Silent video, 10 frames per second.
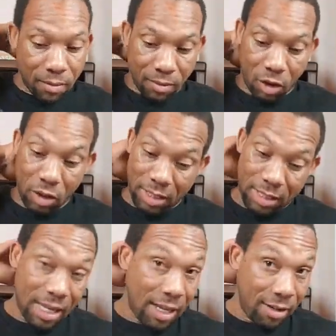As you can
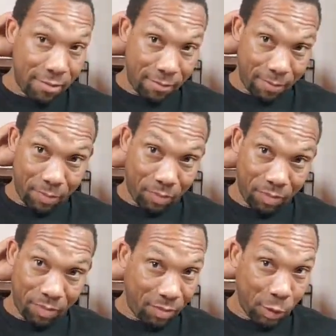see,
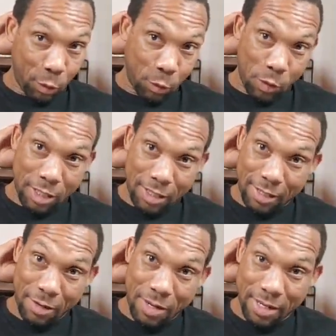those words are
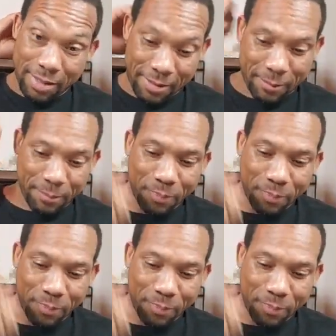serious.